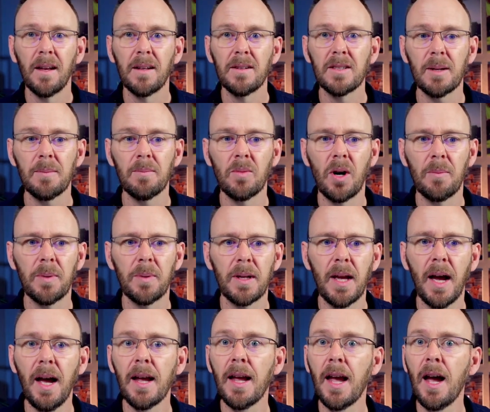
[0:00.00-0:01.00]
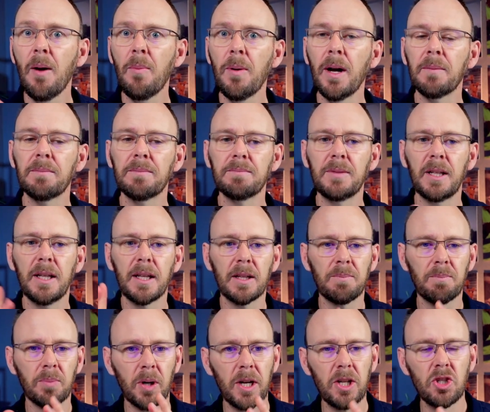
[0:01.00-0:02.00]
Tip might be, hey, how about getting a
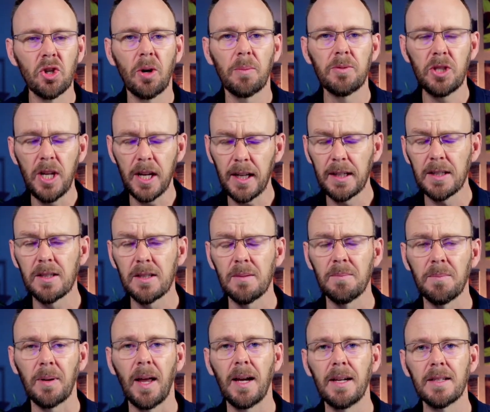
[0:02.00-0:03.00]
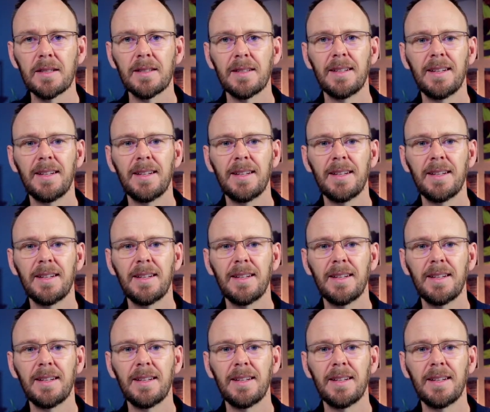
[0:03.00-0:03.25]
pre-job checklist in place?